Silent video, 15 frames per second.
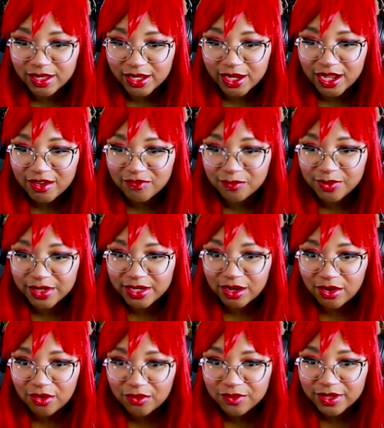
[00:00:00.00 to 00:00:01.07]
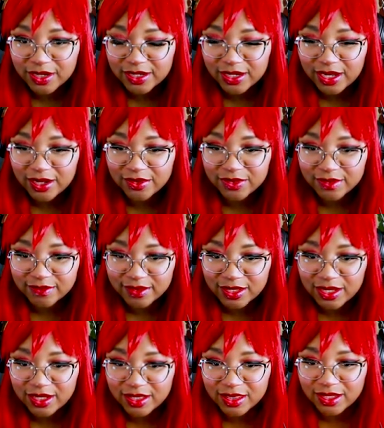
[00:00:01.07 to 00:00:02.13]
Like, I've been holding down this
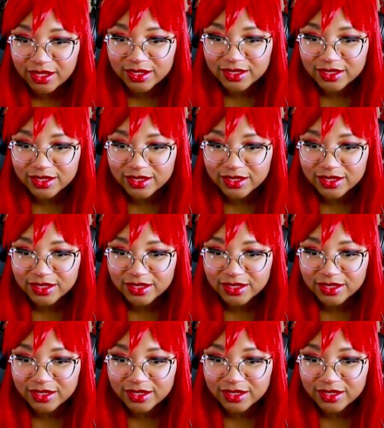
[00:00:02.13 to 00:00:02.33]
key the